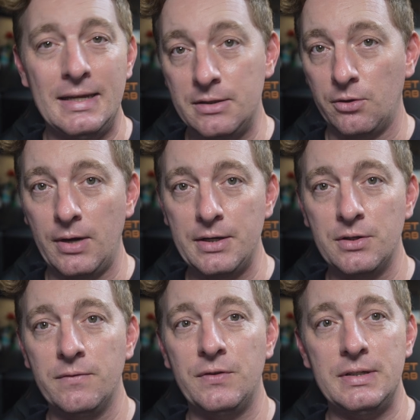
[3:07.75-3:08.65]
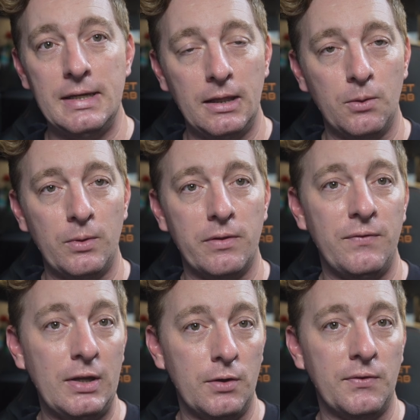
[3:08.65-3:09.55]
integration for dealing with
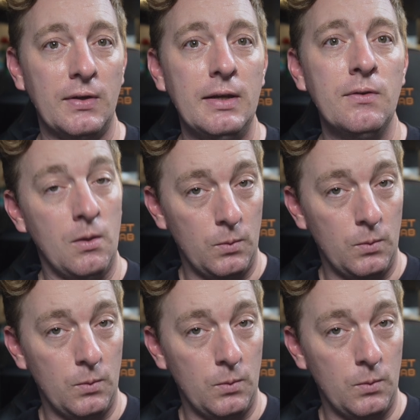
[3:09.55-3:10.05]
VOCs,